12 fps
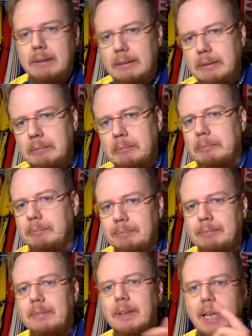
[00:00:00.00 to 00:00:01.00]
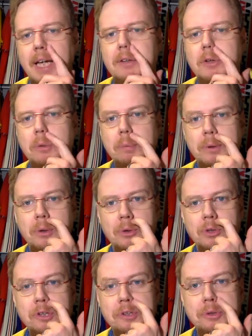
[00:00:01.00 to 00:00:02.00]
Um, that could
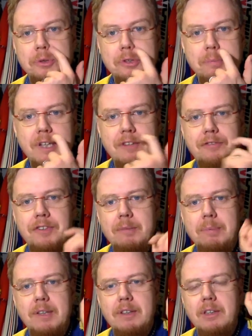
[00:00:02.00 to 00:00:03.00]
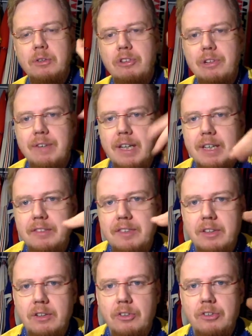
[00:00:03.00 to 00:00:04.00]
could could be iffy, but you know Slovakia is
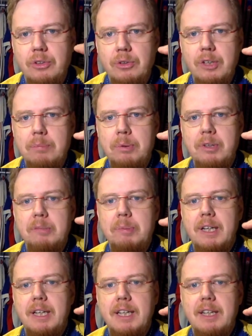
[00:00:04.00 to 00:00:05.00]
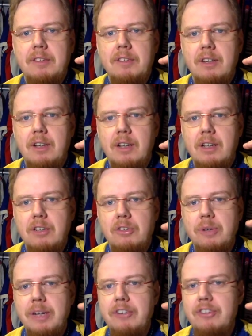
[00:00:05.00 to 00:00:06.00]
also only a point behind uh,
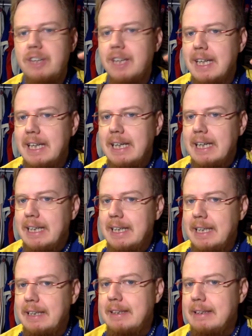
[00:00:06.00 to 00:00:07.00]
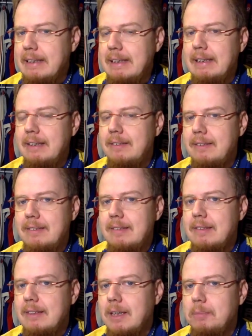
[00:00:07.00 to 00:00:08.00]
Croatia, this
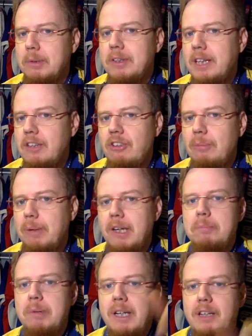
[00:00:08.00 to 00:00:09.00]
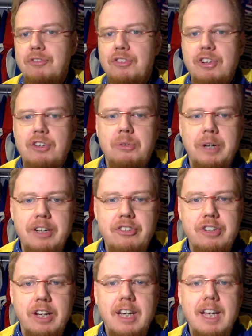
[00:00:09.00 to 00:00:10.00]
is a potential backbreaker for
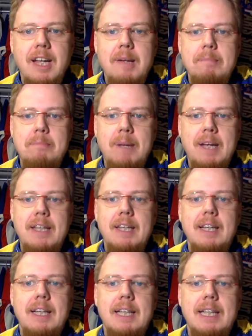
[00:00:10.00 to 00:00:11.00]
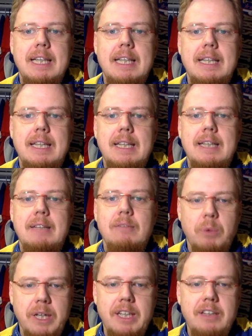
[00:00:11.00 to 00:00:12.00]
Croatia. Better
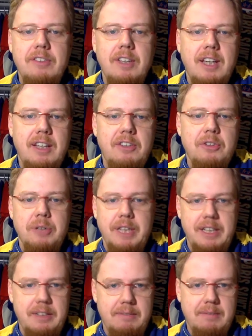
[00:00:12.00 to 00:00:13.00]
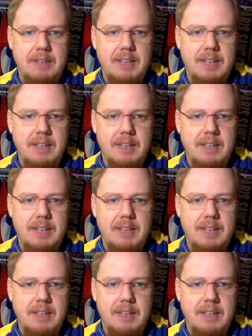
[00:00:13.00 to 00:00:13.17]
win it and you're in.